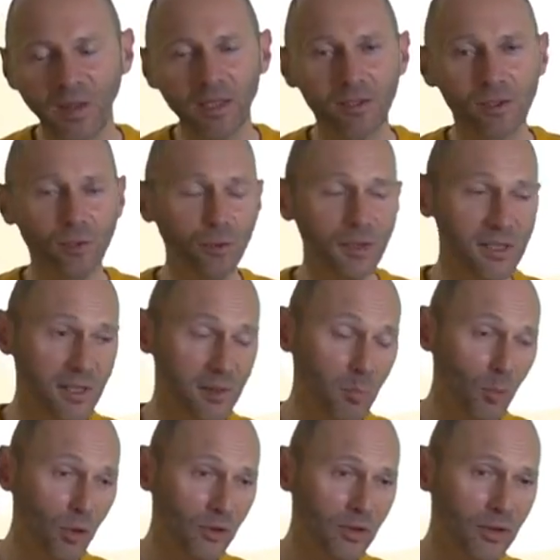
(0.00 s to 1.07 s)
So it's
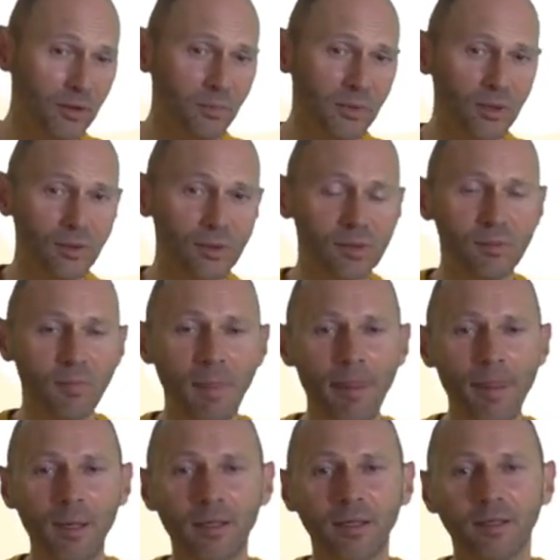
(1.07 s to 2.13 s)
important because
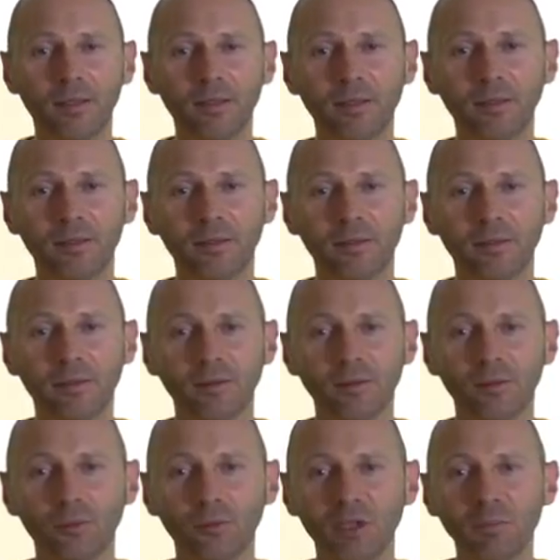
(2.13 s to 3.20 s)

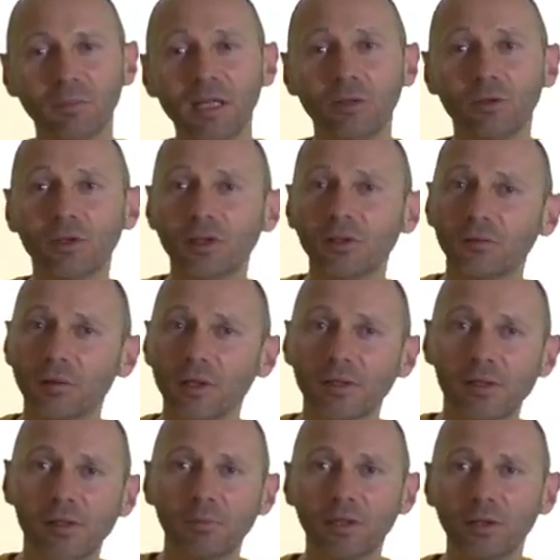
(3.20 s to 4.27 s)
you will make the
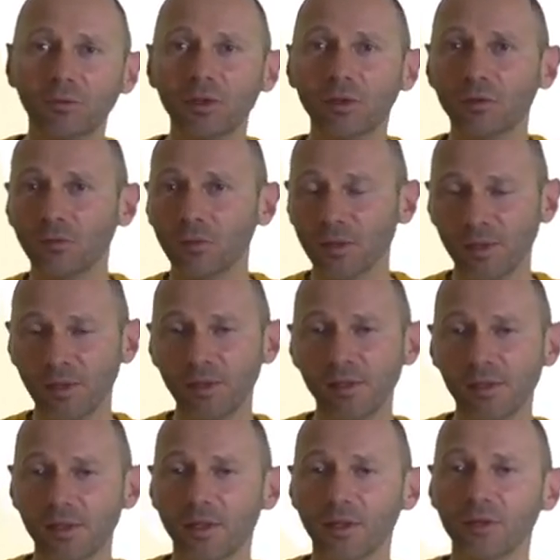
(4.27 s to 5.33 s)
difference between the
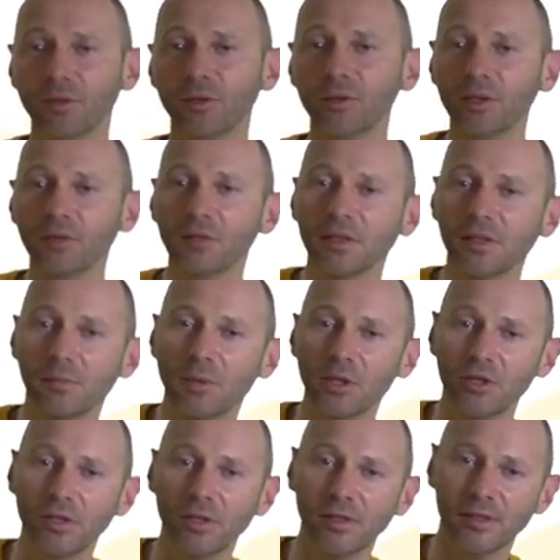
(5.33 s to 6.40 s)
fossils and the living
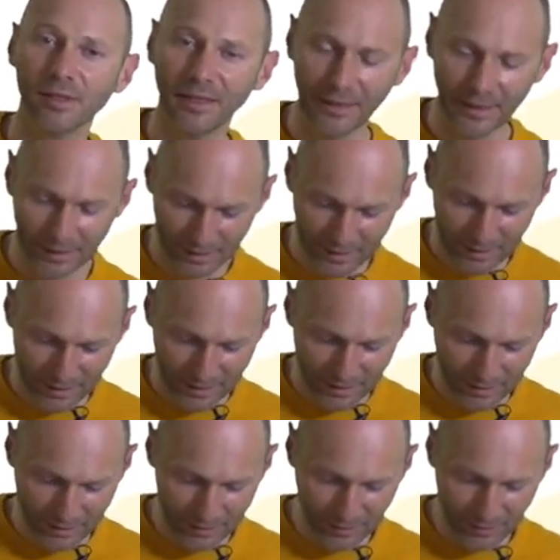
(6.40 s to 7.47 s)
species.
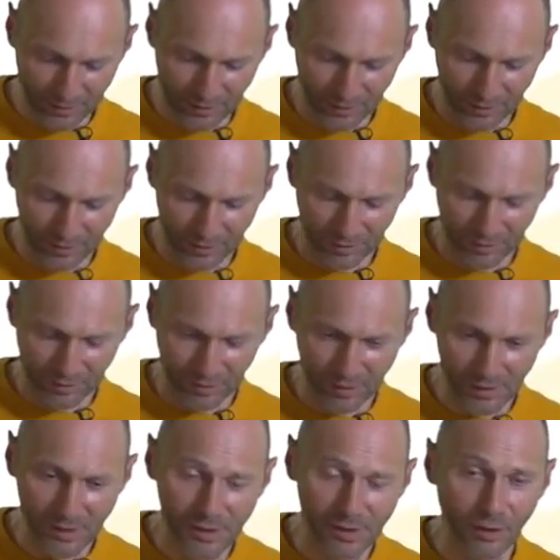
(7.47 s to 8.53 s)
And
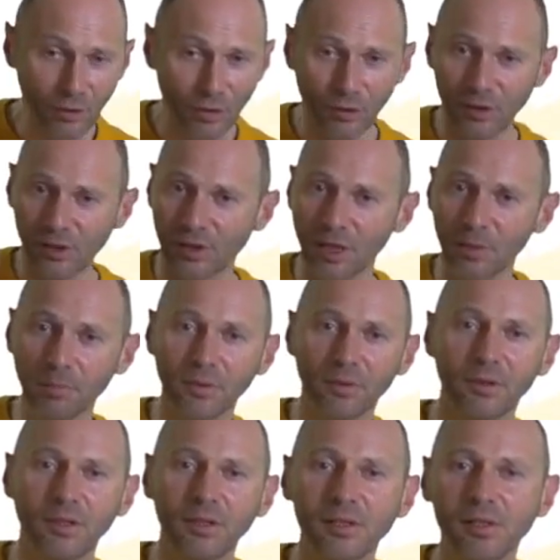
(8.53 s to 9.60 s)
this is another step.
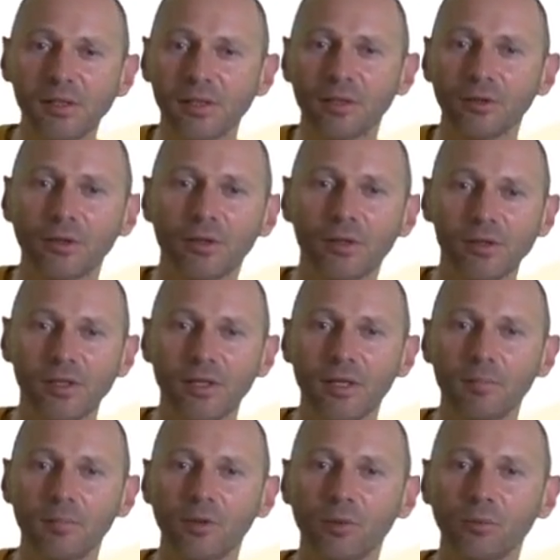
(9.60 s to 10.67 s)
This is another
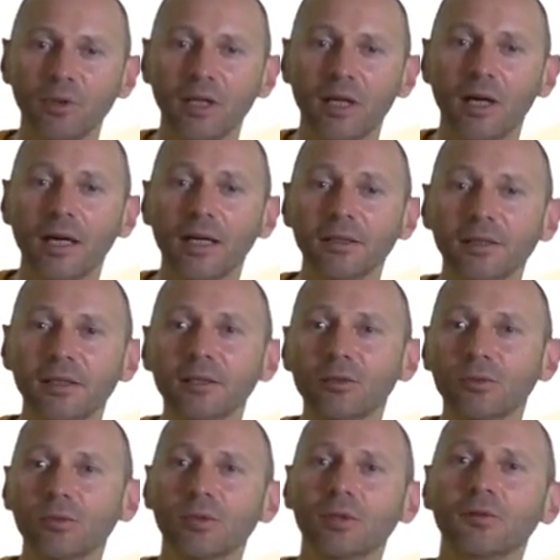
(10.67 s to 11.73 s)
step we are
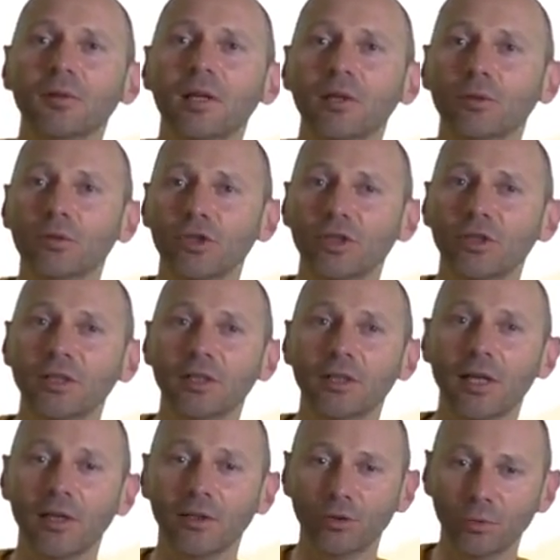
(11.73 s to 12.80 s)
adding to the
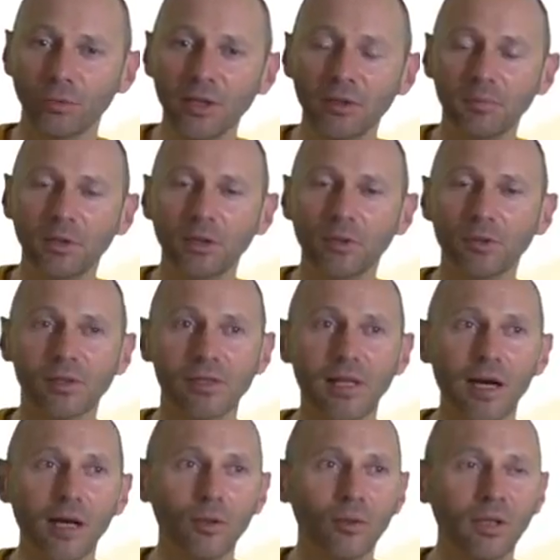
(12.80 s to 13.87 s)
phylogenetical tree, because
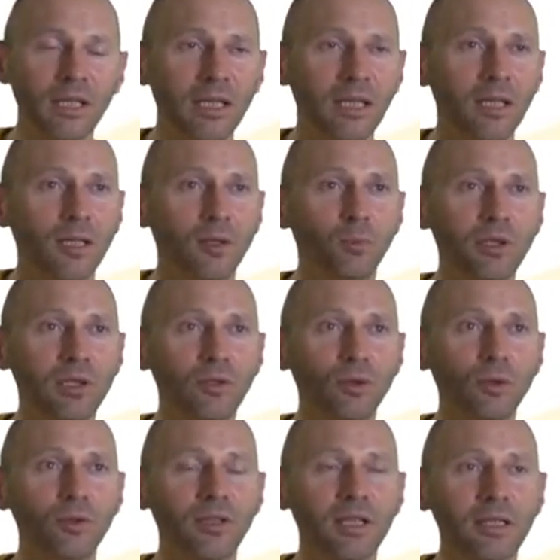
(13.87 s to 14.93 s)
now we
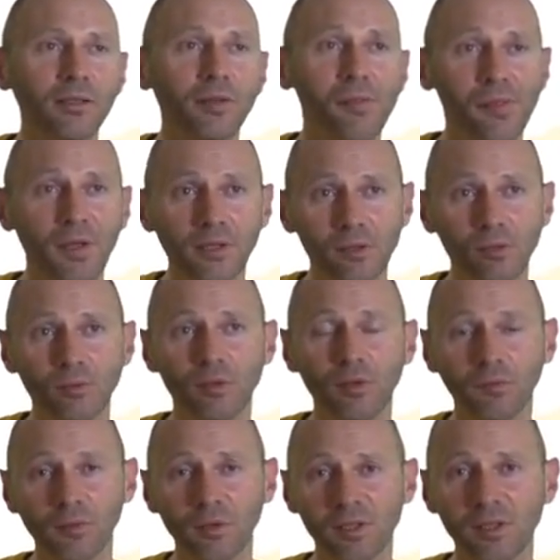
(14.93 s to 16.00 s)
know that thanks to
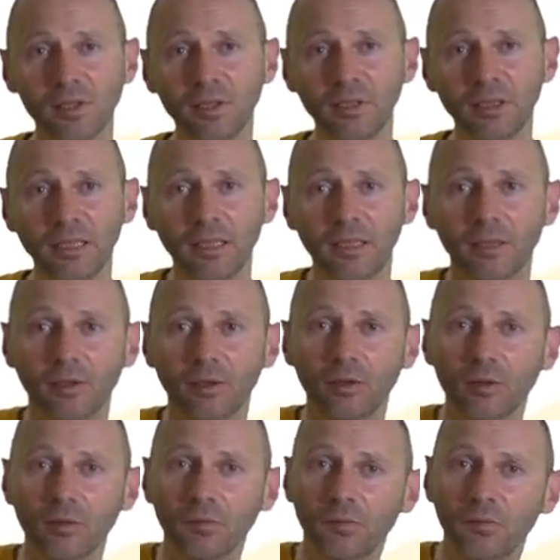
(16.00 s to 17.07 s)
the fossil,
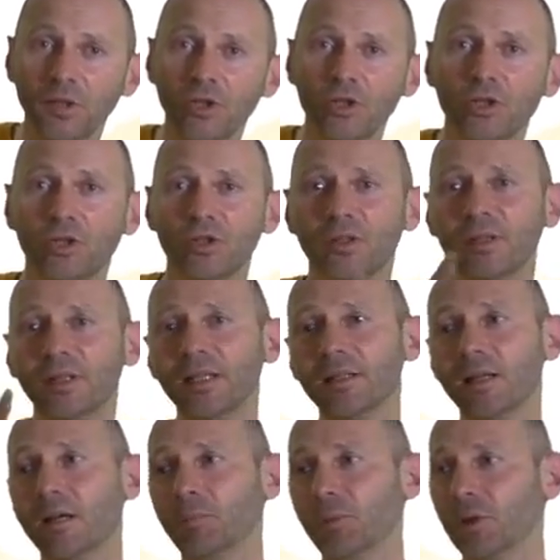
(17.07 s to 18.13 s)
the fish
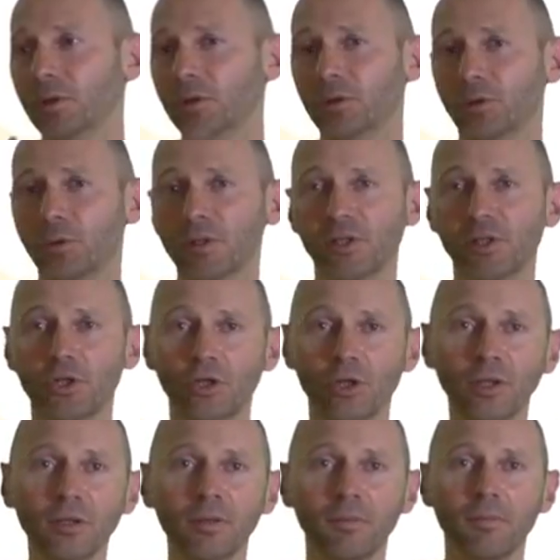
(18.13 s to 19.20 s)
tetrapod
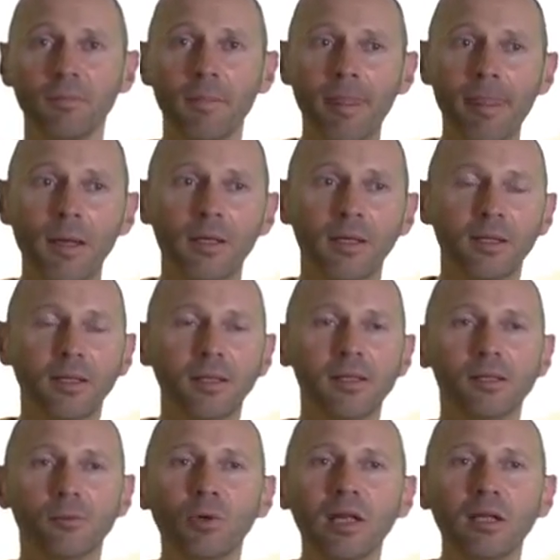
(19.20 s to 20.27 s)
transition
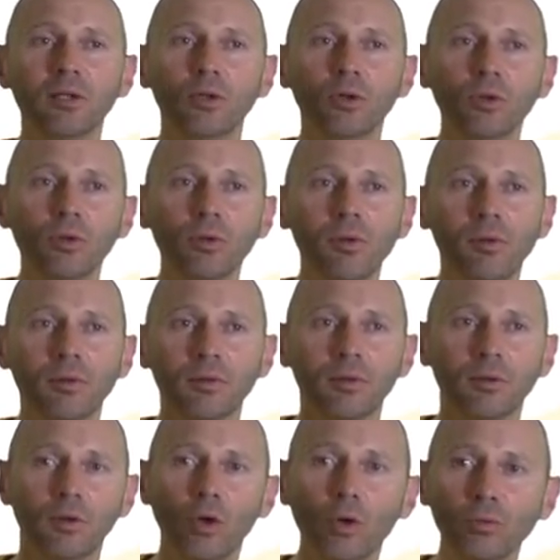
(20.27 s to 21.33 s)
is well
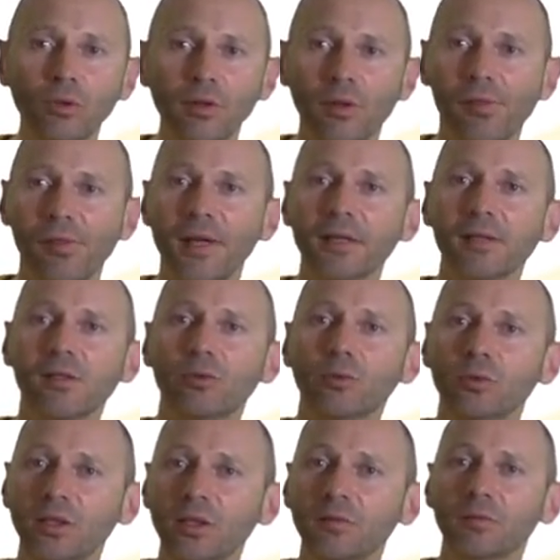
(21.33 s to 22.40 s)
known thanks
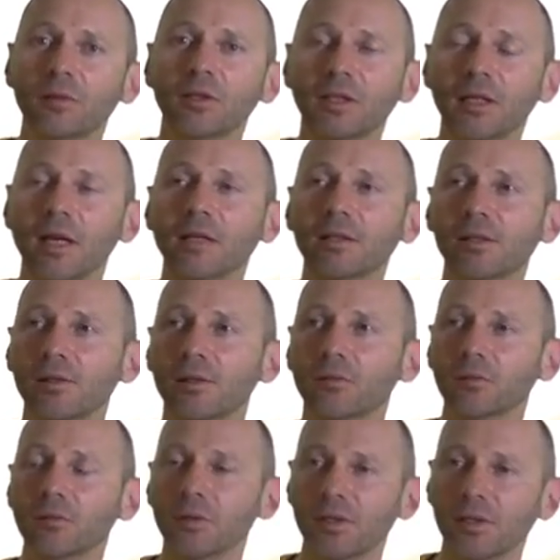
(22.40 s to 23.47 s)
to different kinds of
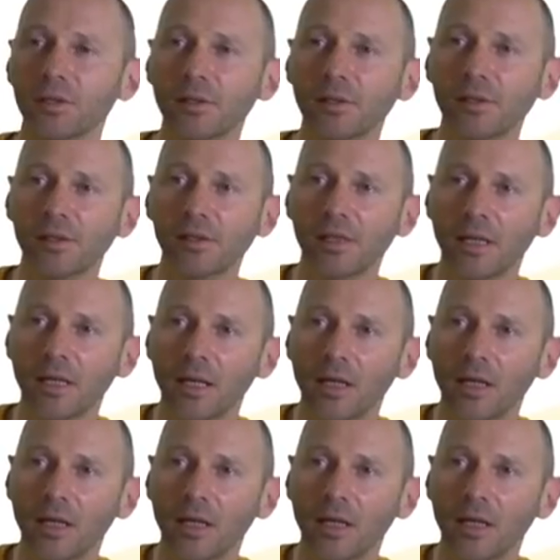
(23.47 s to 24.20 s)
fossils